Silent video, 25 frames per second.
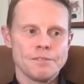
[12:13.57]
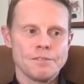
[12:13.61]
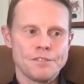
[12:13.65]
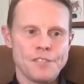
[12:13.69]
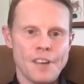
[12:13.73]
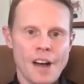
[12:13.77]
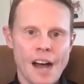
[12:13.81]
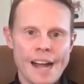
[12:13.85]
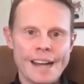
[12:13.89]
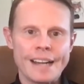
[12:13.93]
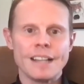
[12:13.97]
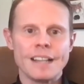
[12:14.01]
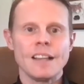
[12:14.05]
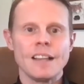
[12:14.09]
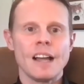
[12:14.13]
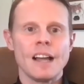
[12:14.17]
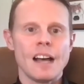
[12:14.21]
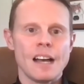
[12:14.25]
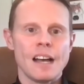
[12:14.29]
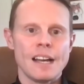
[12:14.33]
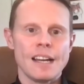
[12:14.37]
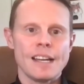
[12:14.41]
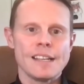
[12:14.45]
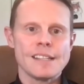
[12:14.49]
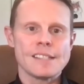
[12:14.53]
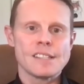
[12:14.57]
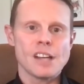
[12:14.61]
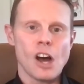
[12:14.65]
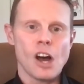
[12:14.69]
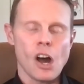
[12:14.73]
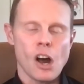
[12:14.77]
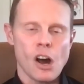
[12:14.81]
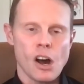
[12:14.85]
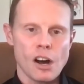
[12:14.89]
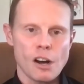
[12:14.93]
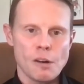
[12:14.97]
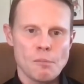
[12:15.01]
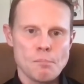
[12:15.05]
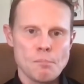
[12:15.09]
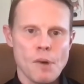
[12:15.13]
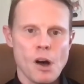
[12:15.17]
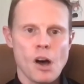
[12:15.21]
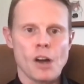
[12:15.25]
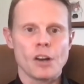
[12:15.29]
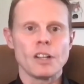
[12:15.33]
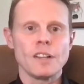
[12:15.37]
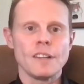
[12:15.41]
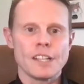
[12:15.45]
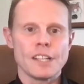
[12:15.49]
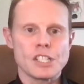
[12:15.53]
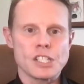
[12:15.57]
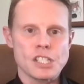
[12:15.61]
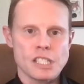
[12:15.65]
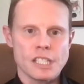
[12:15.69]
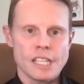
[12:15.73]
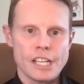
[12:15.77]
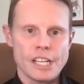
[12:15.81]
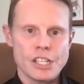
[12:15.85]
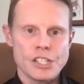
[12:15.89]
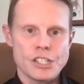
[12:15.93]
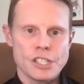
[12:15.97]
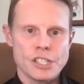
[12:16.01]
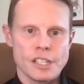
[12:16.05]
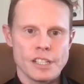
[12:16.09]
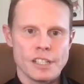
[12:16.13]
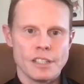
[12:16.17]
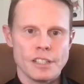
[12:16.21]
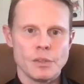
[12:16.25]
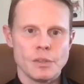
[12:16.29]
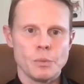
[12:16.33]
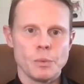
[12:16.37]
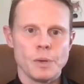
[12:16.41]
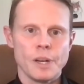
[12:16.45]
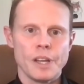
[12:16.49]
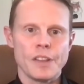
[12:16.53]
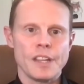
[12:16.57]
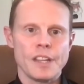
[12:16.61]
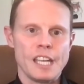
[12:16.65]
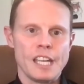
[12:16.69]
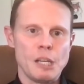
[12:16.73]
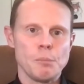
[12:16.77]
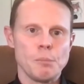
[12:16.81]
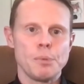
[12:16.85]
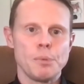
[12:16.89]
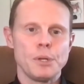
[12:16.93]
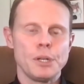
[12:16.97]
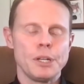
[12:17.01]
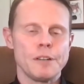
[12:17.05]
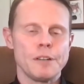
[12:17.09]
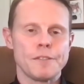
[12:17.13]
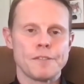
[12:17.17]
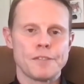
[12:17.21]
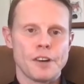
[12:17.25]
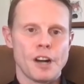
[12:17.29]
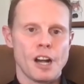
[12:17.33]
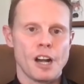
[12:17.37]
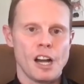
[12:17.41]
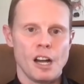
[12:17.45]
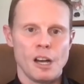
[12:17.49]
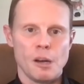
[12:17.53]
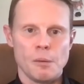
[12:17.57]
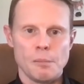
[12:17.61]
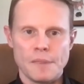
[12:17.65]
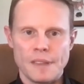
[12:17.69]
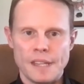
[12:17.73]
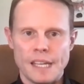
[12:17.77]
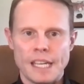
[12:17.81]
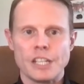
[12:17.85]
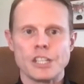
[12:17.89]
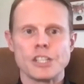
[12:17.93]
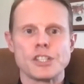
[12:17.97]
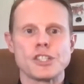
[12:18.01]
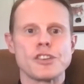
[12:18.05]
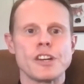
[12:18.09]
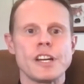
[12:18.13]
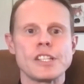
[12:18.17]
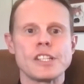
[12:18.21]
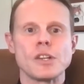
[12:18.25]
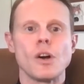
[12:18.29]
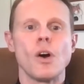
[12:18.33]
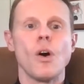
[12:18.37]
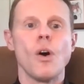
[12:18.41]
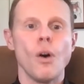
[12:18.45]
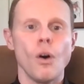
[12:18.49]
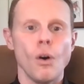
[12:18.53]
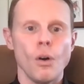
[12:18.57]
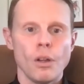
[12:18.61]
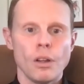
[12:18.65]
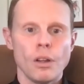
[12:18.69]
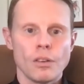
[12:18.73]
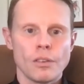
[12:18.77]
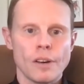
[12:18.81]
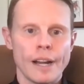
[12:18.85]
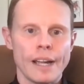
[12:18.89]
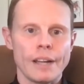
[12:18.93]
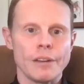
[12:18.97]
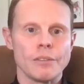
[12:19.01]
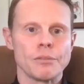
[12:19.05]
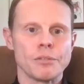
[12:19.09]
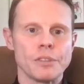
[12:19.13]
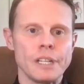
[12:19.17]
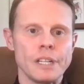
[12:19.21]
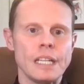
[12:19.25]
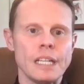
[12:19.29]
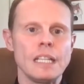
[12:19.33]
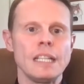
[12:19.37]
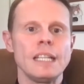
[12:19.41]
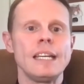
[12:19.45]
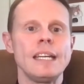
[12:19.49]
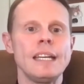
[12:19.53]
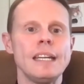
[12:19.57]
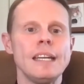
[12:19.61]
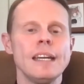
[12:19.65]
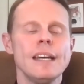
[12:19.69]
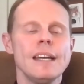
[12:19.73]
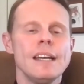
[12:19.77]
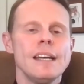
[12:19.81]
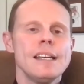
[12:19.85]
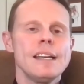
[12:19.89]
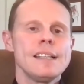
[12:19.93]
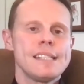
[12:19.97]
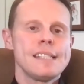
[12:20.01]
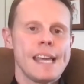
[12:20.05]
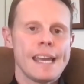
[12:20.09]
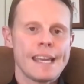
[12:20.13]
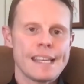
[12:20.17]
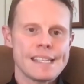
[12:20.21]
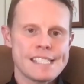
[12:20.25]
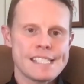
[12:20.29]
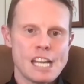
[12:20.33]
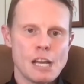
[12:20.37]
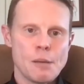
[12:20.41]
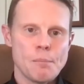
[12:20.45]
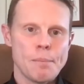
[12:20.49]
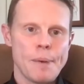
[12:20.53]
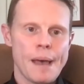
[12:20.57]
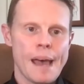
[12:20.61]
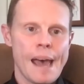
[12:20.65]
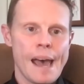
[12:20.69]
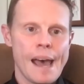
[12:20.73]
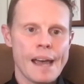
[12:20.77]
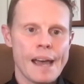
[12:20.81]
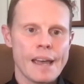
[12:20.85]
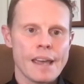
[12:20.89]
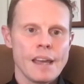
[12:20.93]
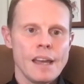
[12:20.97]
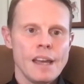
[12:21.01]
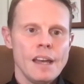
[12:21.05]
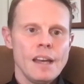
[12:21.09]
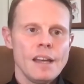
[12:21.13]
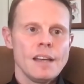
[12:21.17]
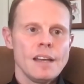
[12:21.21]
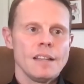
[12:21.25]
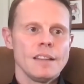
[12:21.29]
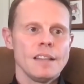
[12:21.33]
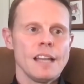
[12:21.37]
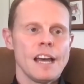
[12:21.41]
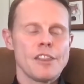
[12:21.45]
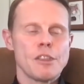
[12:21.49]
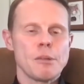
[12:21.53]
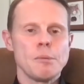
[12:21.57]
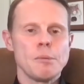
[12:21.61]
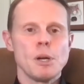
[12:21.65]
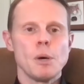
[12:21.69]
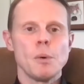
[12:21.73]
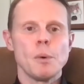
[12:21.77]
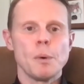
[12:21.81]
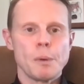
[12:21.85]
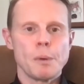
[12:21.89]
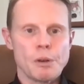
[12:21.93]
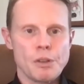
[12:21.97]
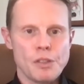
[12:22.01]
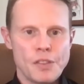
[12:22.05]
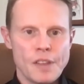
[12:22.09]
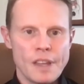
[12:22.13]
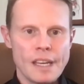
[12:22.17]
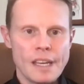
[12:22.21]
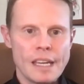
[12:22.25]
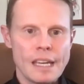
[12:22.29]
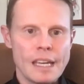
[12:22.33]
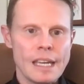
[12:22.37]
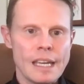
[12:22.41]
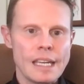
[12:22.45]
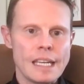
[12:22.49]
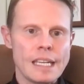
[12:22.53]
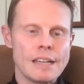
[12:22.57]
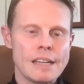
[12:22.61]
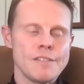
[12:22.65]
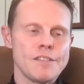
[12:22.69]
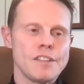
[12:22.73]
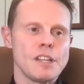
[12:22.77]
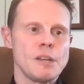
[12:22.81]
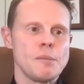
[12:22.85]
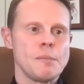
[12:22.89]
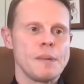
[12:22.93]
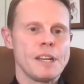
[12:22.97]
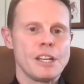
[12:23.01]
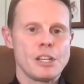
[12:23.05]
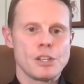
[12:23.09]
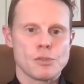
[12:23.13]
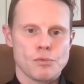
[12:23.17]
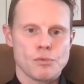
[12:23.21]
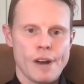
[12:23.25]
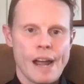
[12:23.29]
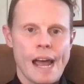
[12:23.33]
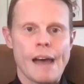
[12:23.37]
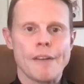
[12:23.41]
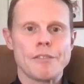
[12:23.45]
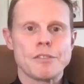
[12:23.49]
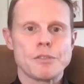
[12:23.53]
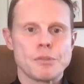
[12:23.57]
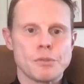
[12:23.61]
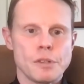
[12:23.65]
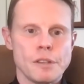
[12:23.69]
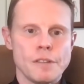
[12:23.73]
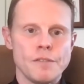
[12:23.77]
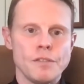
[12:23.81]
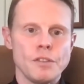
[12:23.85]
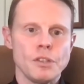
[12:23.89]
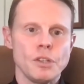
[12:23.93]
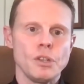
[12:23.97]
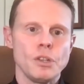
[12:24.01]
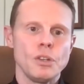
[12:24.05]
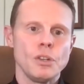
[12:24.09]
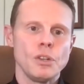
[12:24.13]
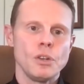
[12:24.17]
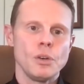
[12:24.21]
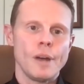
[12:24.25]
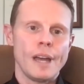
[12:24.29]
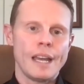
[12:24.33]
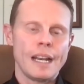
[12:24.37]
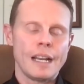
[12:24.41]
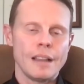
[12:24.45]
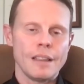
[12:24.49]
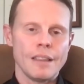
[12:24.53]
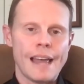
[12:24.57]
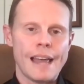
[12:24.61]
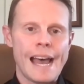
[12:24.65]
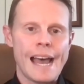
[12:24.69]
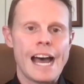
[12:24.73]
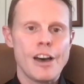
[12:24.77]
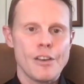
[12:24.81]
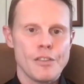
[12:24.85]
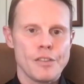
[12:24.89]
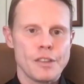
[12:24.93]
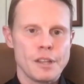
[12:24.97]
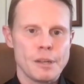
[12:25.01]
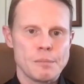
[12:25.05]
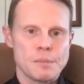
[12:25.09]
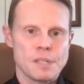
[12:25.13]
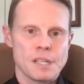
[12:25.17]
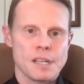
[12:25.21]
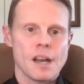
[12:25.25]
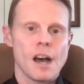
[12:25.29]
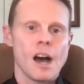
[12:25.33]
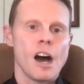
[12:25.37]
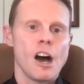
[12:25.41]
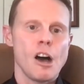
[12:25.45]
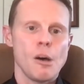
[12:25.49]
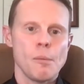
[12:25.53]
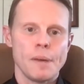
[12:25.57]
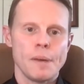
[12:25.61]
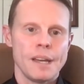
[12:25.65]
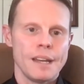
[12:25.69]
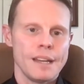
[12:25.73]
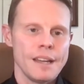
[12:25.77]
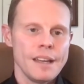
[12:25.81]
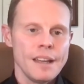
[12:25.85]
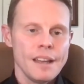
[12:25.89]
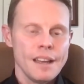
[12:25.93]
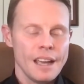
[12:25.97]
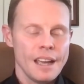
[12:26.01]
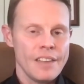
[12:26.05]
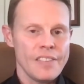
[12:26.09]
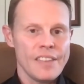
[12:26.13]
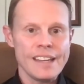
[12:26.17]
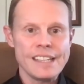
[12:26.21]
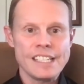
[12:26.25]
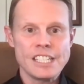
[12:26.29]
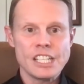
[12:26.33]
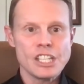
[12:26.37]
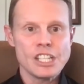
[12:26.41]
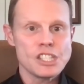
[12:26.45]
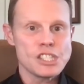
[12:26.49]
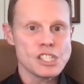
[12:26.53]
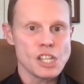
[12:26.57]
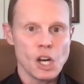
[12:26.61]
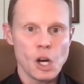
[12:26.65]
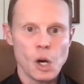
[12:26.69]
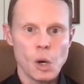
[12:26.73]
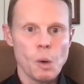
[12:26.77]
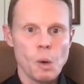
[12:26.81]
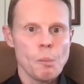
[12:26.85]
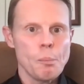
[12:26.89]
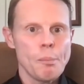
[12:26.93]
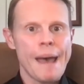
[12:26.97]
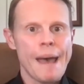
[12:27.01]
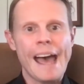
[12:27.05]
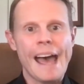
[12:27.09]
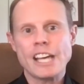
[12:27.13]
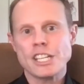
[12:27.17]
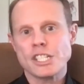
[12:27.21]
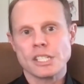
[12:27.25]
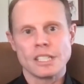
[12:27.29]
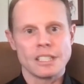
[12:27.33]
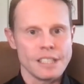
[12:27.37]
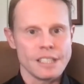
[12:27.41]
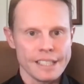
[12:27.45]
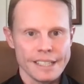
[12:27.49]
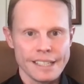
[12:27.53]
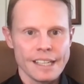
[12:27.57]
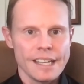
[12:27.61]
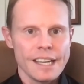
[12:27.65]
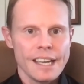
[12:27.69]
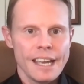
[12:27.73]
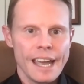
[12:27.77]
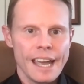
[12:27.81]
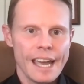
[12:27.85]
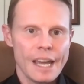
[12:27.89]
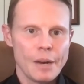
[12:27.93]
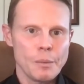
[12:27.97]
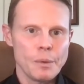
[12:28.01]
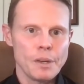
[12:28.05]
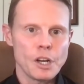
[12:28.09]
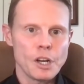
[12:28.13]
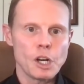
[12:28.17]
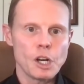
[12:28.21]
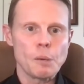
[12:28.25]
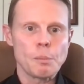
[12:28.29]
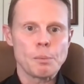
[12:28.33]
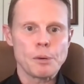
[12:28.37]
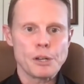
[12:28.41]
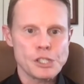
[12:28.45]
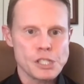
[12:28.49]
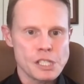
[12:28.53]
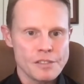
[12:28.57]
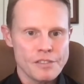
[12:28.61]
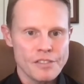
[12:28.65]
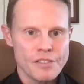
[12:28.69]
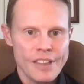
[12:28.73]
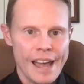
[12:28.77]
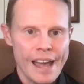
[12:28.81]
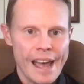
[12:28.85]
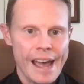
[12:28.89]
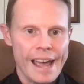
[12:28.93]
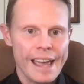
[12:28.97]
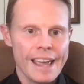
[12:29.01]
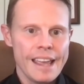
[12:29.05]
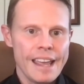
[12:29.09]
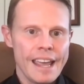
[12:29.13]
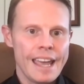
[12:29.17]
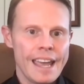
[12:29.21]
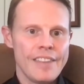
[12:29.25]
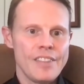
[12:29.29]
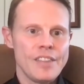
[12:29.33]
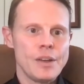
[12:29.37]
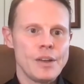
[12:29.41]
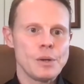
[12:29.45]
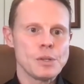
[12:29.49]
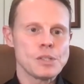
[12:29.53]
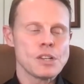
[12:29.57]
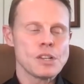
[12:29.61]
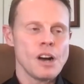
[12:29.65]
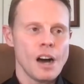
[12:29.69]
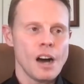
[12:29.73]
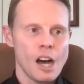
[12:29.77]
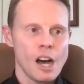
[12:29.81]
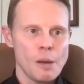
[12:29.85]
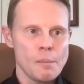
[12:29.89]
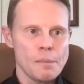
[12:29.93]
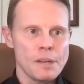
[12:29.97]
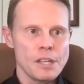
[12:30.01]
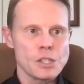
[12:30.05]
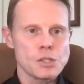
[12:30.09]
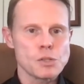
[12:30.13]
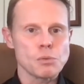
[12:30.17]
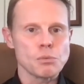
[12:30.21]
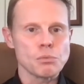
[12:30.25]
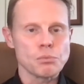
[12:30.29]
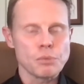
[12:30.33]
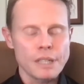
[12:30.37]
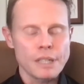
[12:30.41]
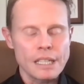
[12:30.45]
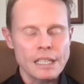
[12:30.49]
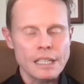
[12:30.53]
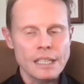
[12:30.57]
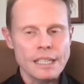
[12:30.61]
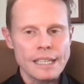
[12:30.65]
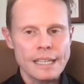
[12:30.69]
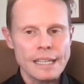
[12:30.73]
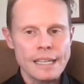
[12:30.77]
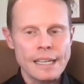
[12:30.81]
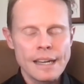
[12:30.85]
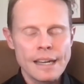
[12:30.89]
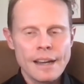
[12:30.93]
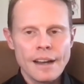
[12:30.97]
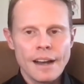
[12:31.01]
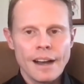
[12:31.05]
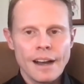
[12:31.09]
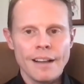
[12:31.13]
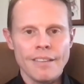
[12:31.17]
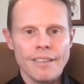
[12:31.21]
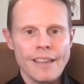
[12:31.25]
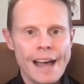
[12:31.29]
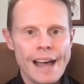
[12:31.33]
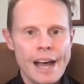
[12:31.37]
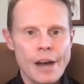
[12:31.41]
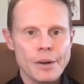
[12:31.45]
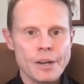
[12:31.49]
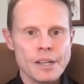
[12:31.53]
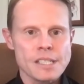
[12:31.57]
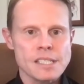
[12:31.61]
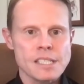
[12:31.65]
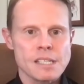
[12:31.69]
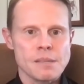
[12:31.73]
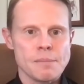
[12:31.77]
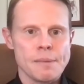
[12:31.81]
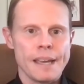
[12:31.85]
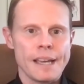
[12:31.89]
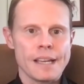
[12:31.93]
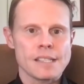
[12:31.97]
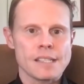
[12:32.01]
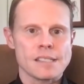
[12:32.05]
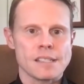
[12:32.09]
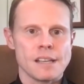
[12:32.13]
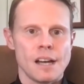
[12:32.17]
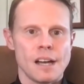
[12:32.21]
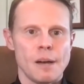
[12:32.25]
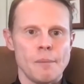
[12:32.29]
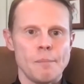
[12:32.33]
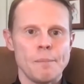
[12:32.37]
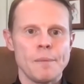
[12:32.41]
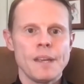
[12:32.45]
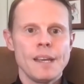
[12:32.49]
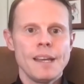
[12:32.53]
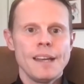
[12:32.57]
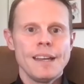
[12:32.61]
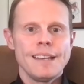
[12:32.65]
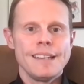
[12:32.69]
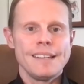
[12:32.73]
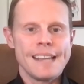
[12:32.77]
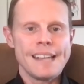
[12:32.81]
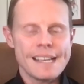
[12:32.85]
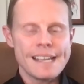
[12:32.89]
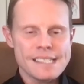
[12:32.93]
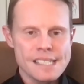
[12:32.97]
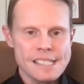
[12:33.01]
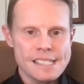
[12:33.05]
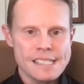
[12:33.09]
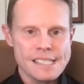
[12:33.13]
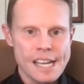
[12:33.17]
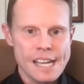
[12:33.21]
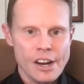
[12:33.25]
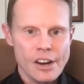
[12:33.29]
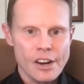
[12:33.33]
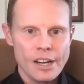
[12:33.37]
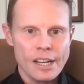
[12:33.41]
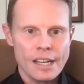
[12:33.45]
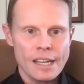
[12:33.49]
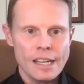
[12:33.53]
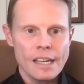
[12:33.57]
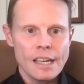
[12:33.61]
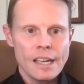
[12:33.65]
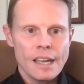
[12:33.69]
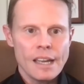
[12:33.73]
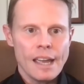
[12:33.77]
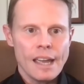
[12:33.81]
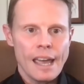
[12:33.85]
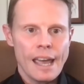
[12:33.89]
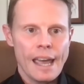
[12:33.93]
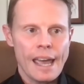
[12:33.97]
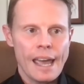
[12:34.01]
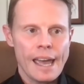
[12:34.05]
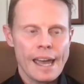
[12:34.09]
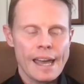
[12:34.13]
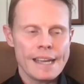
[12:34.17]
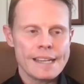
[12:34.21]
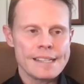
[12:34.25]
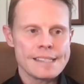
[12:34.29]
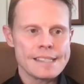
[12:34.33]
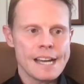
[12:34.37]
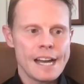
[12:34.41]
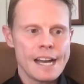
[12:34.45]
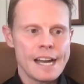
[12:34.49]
finalize our model legislation with input from the industry as a whole, right? Really take a step back, let them know what we were thinking, give them a draft review, and allow them to comment. And they did so passionately, and we are appreciative of that. And those comments really allowed us to make some necessary and